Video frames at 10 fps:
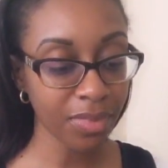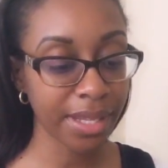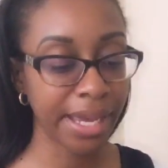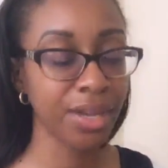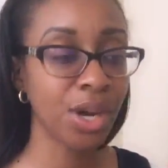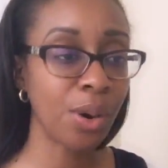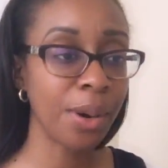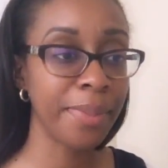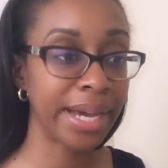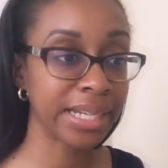And
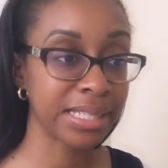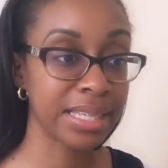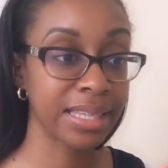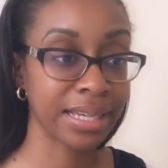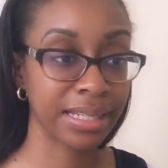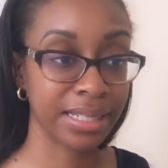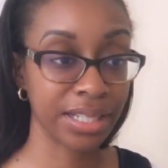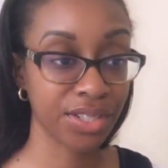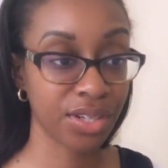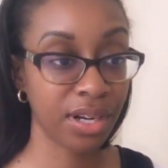going back to the
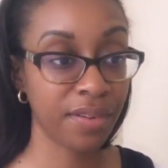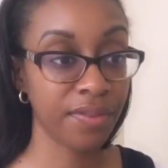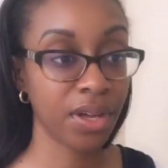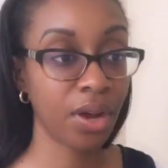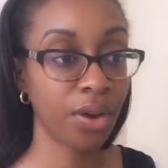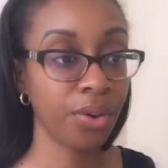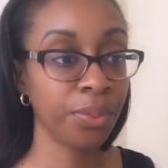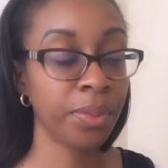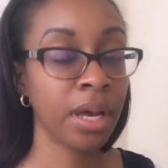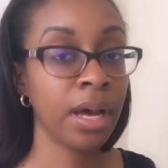condition of the home,